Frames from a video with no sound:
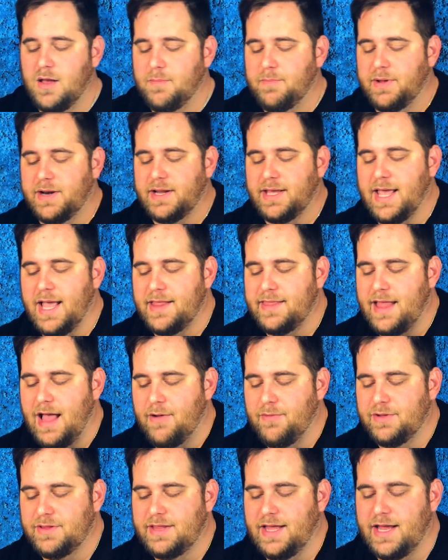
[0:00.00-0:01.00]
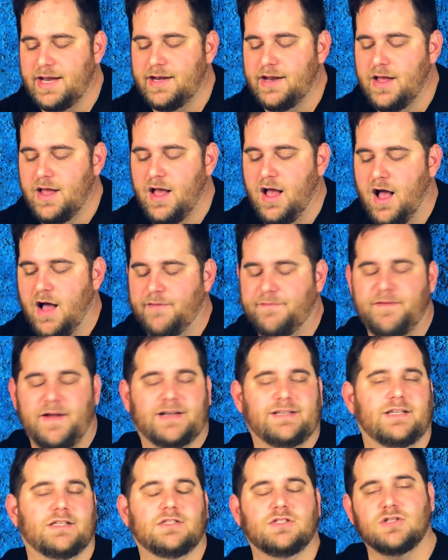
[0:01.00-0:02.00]
But again, that would then
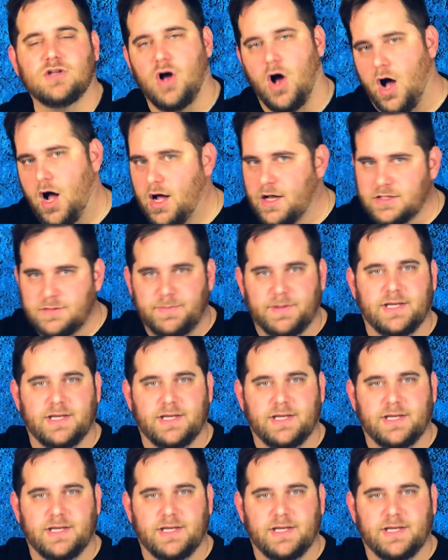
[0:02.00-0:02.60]
affect its cost,